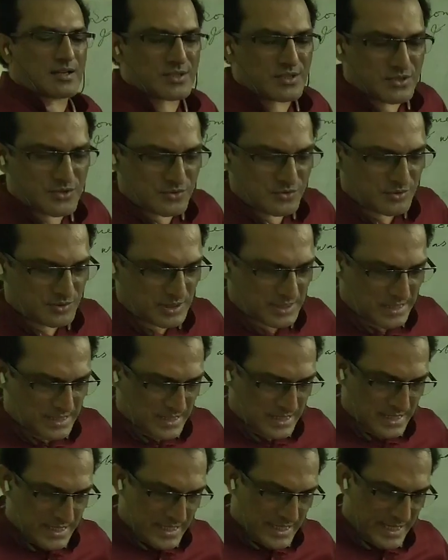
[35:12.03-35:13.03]
asked to
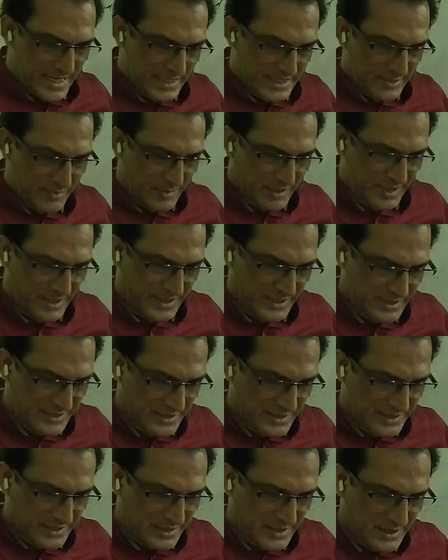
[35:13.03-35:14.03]
explain
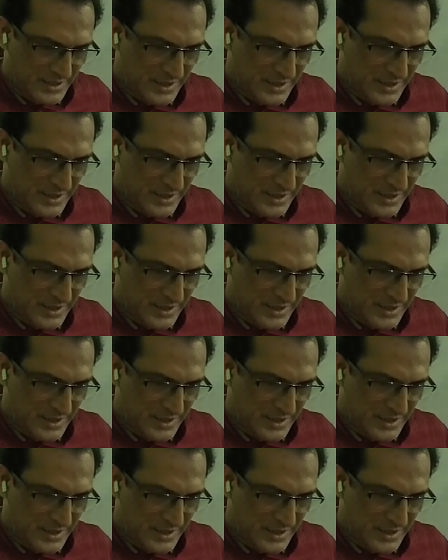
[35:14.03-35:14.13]
it.